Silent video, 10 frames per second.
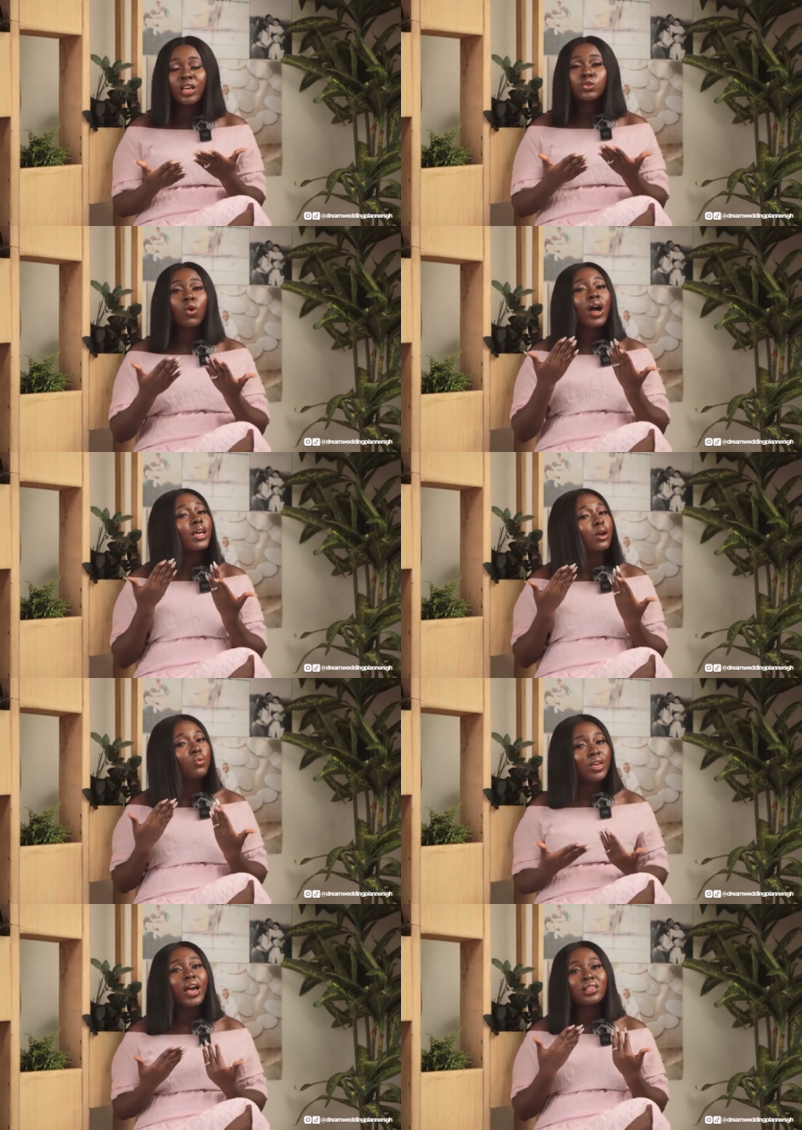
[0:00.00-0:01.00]
So how
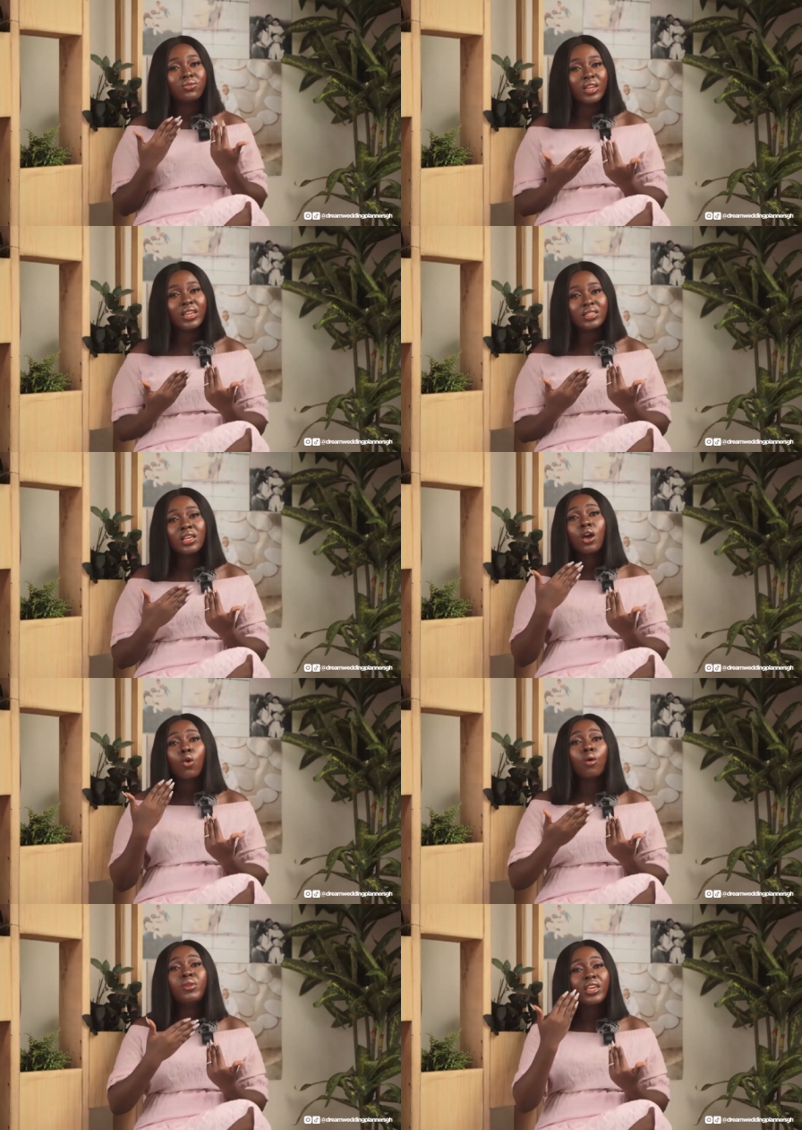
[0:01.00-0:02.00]
can we as vendors
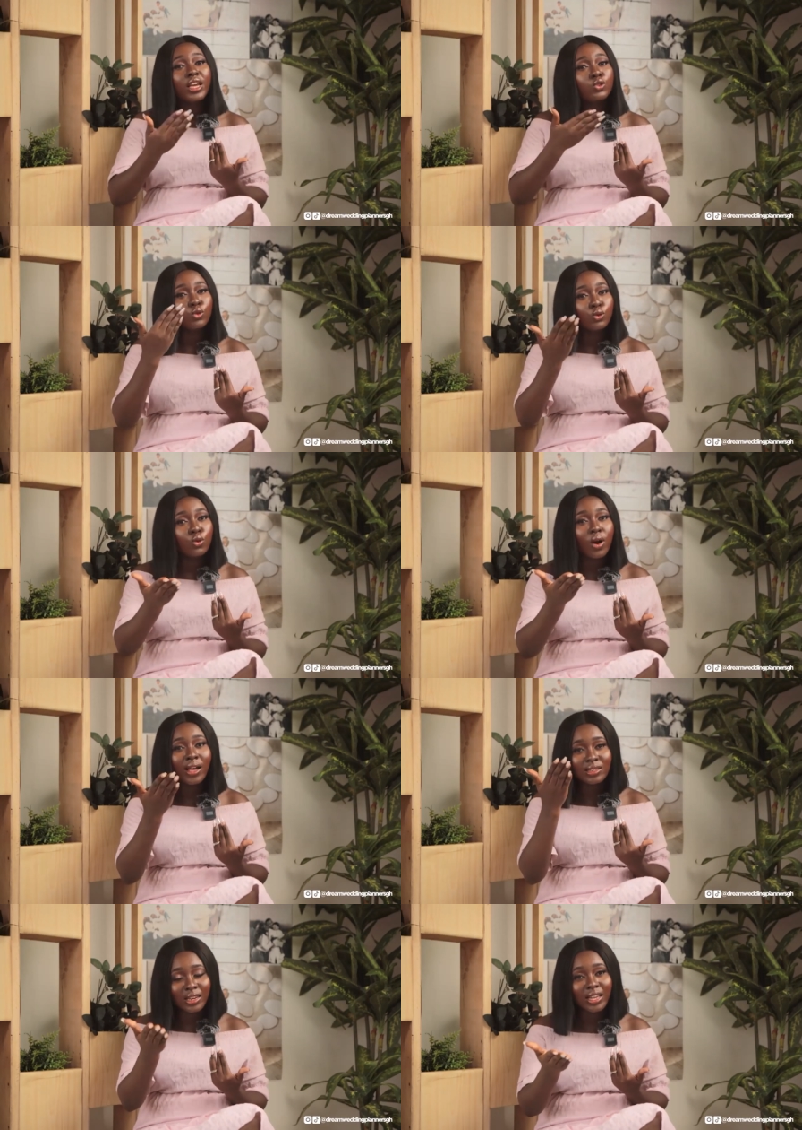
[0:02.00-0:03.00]
communicate to you
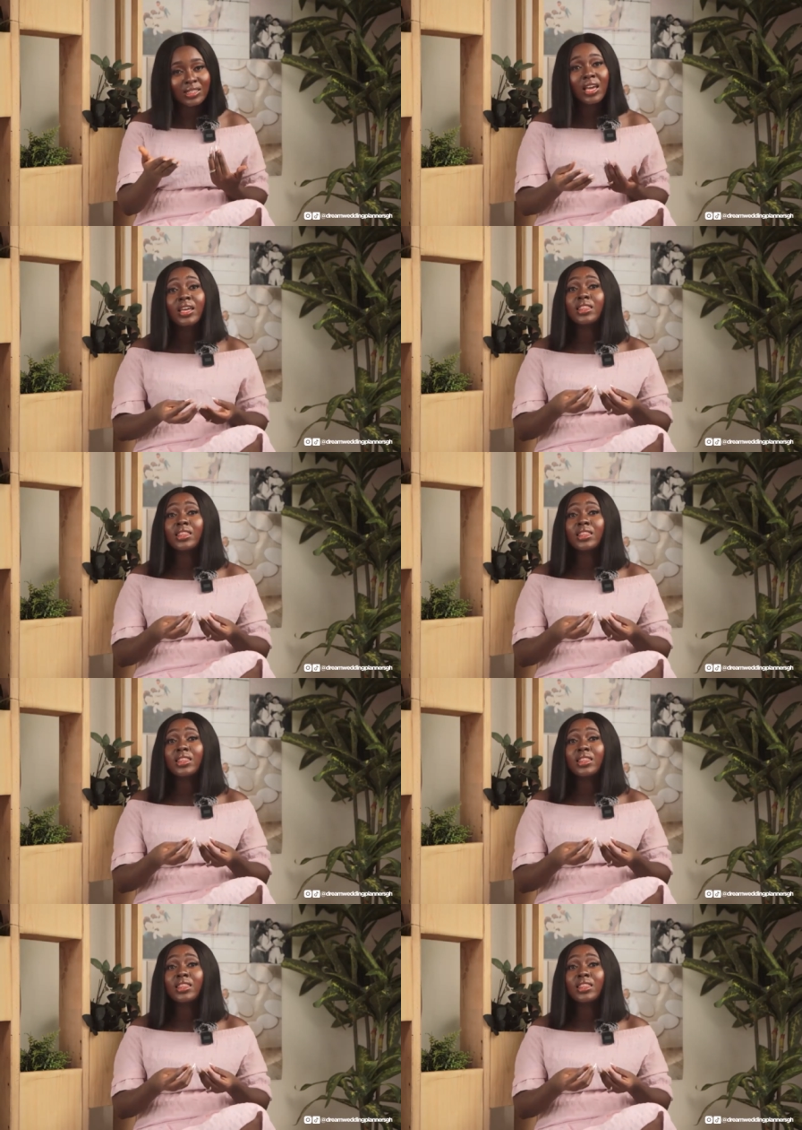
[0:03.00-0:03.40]
as clients